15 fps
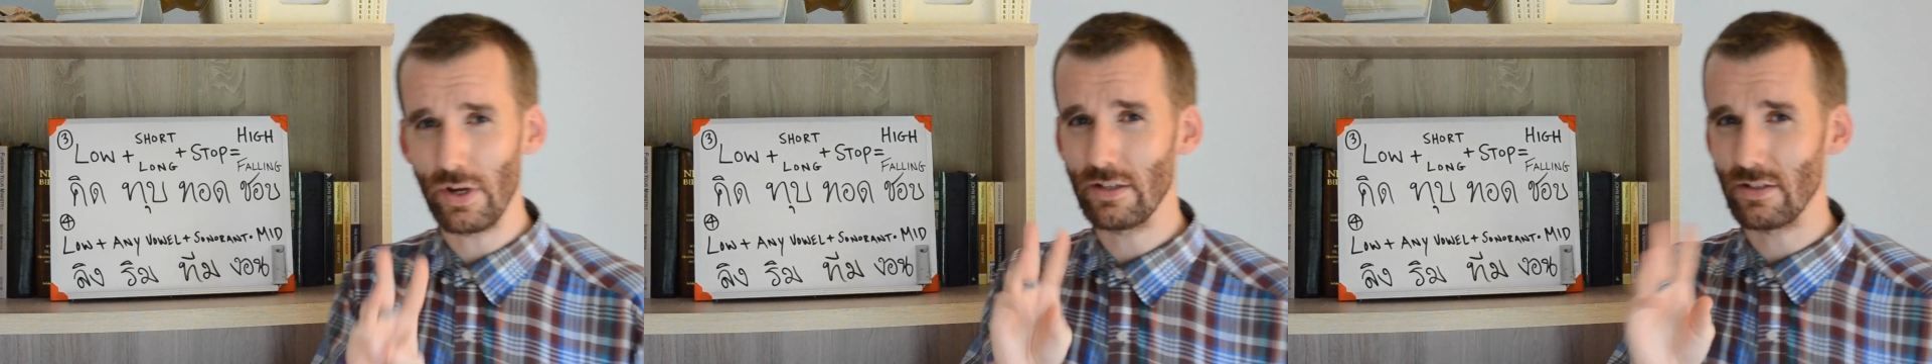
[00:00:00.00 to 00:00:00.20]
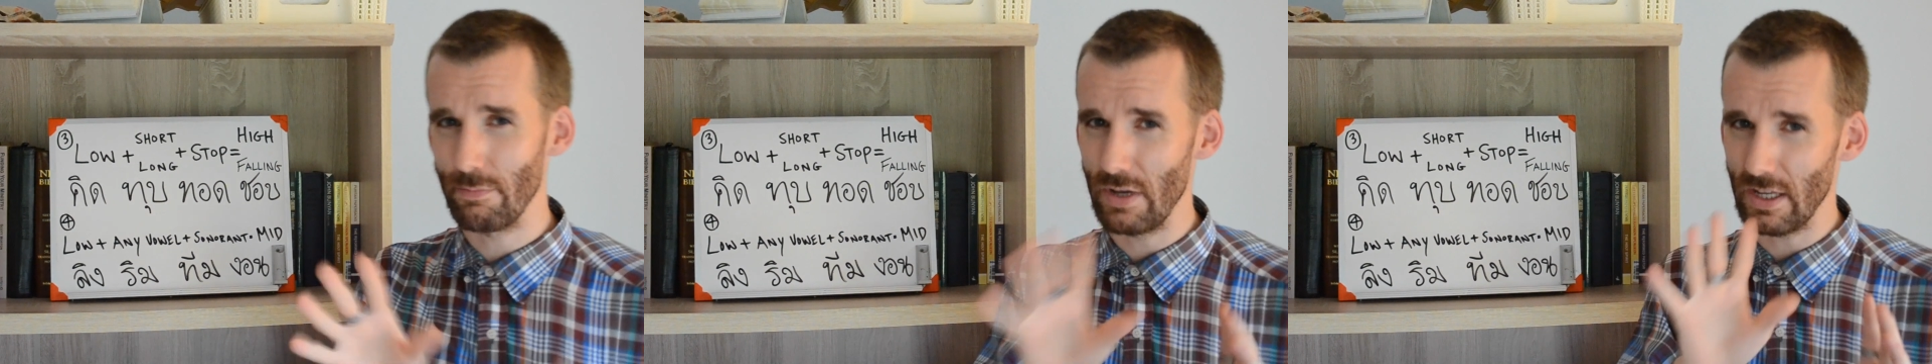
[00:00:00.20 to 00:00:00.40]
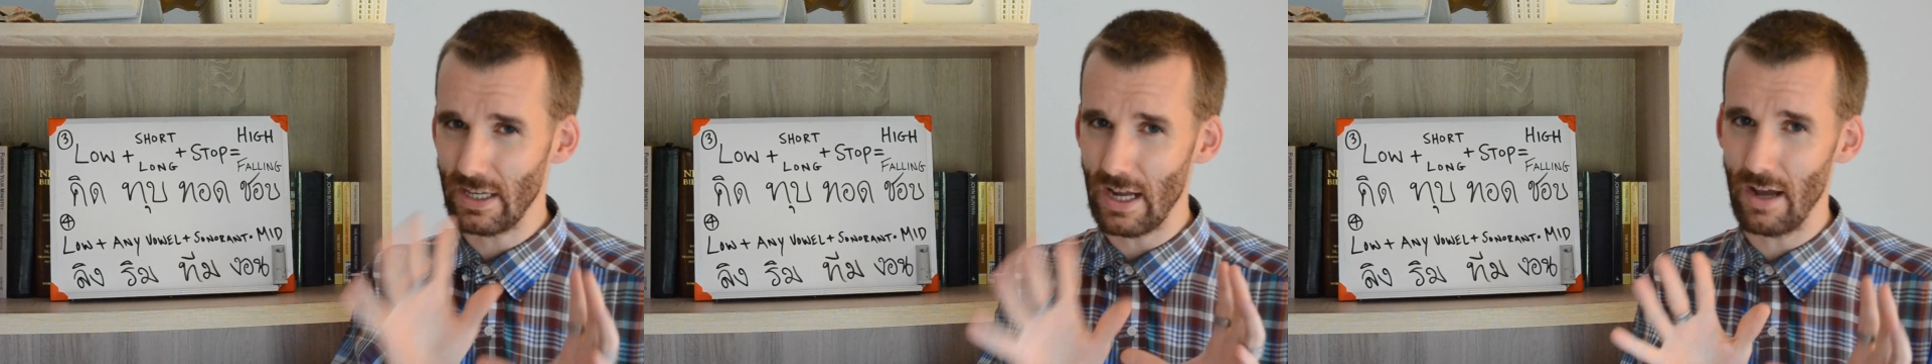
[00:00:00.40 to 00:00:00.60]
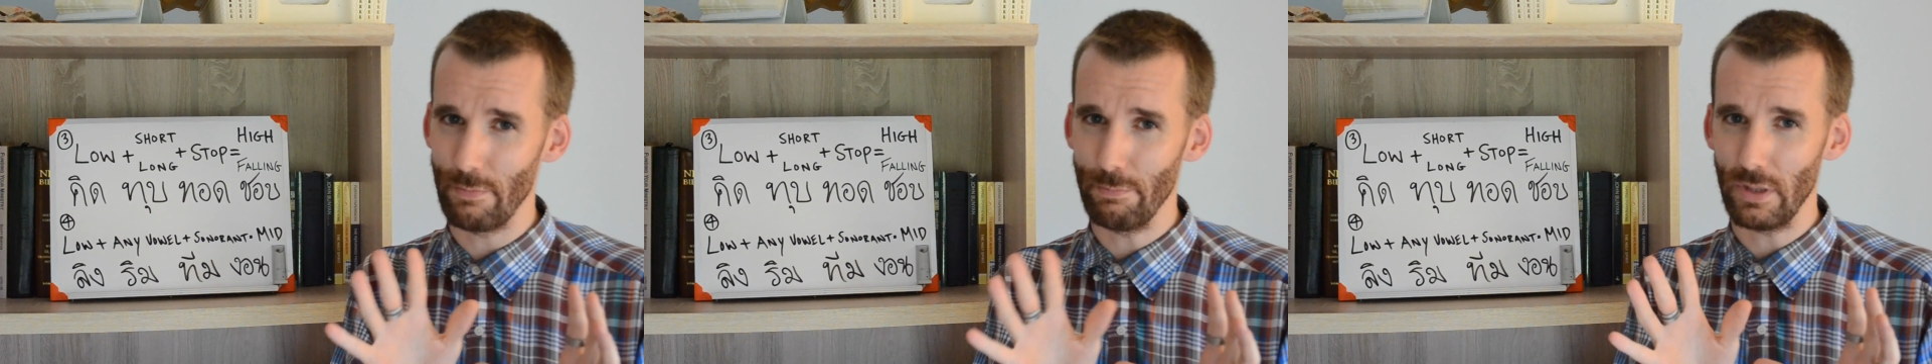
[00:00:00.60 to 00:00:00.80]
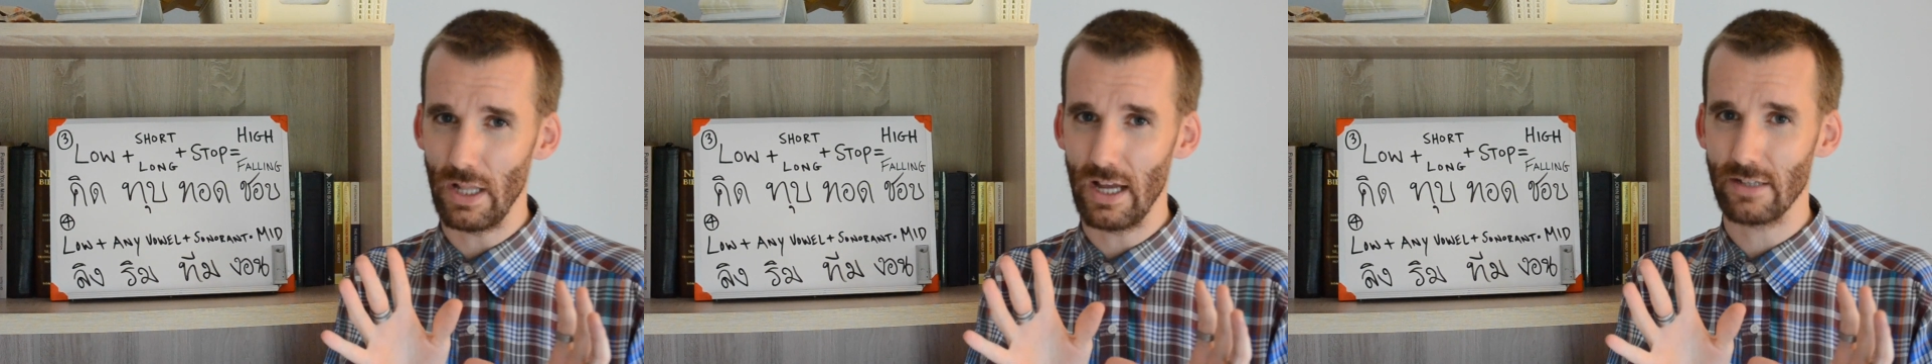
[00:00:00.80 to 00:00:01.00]
It's a bit
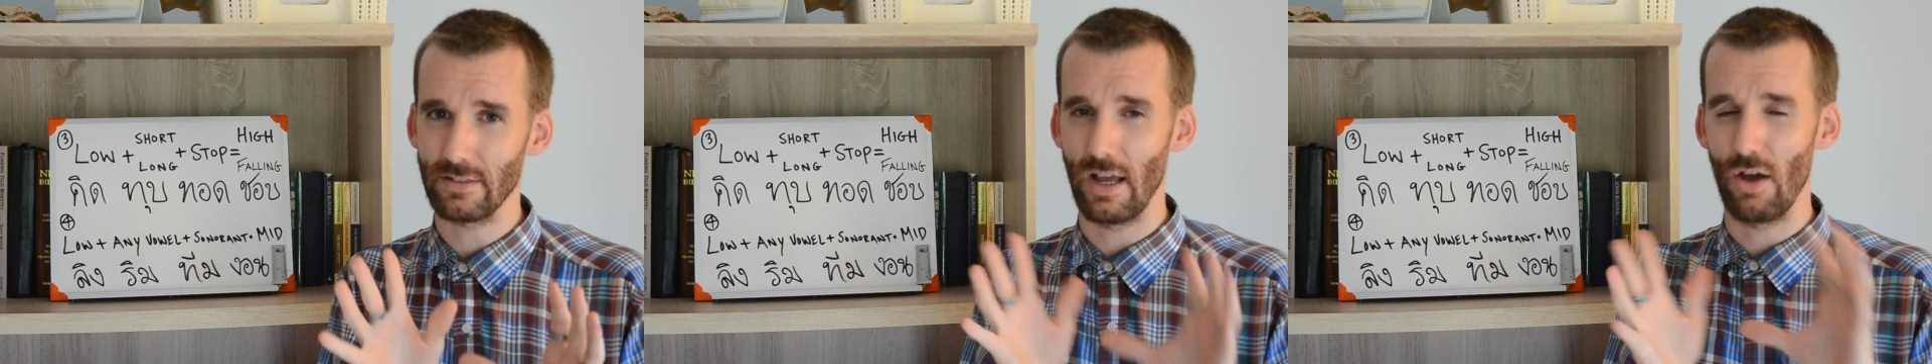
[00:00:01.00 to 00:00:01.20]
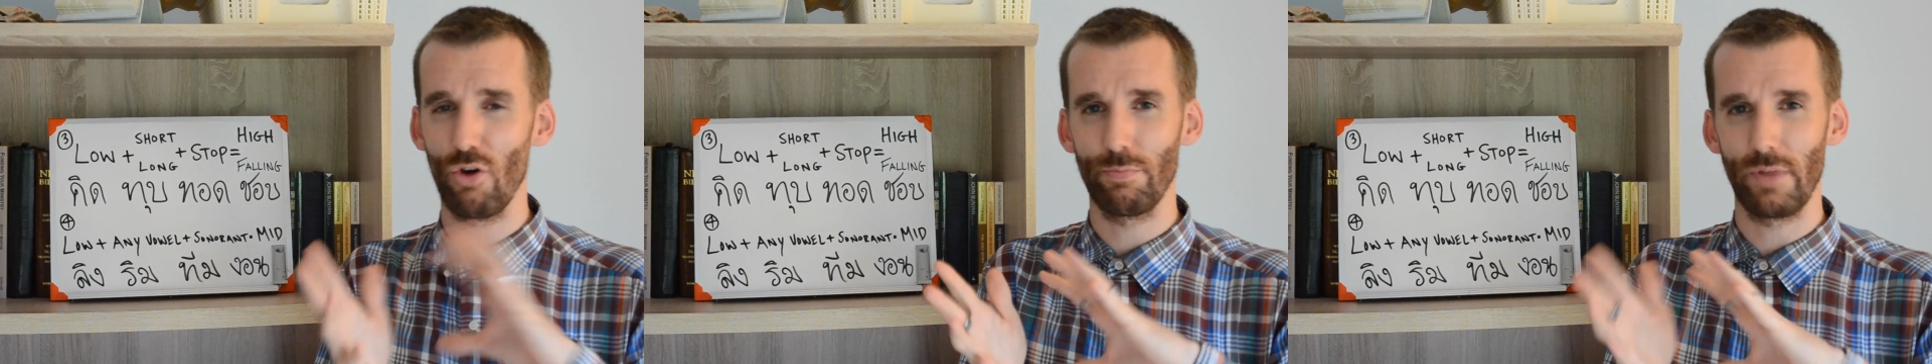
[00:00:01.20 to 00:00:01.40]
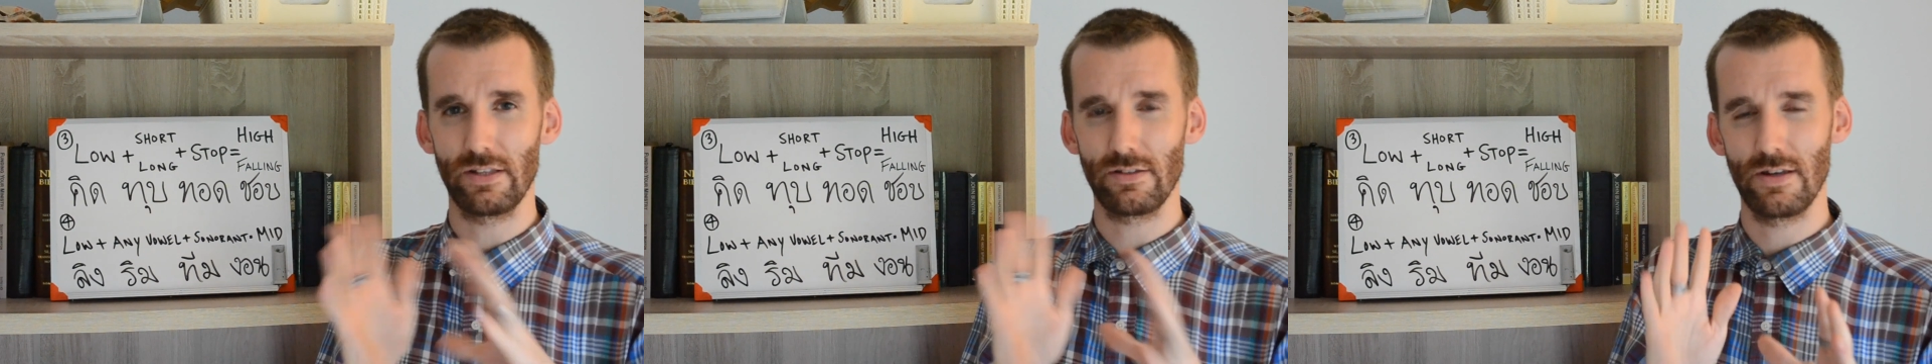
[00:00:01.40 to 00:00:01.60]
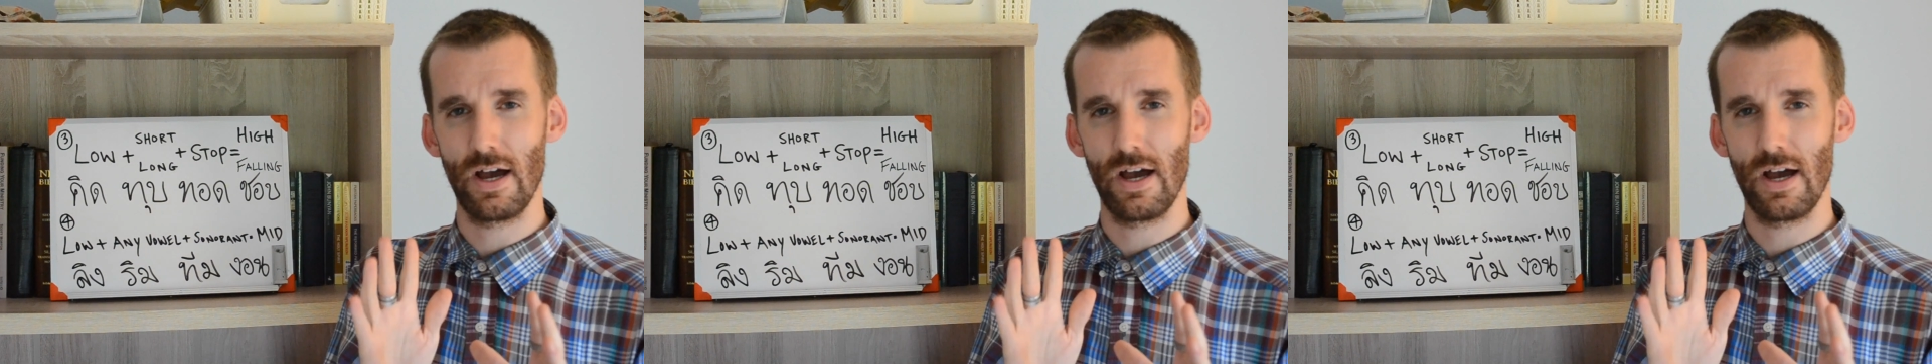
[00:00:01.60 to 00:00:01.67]
complex. I hope that's